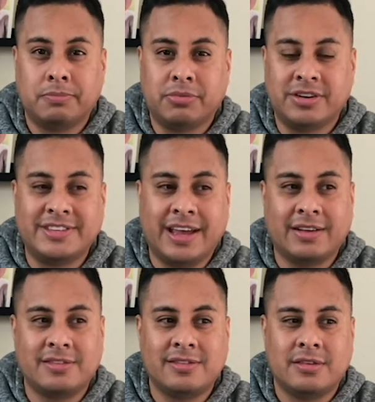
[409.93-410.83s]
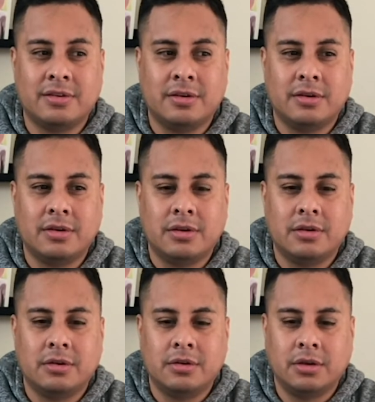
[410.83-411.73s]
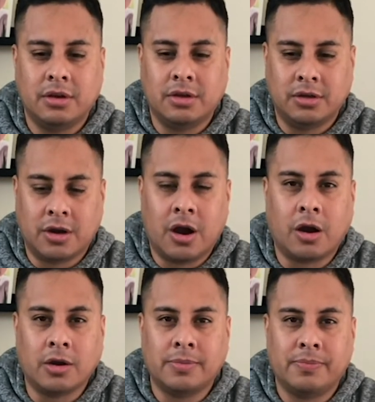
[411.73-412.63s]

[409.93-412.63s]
Protect your heart.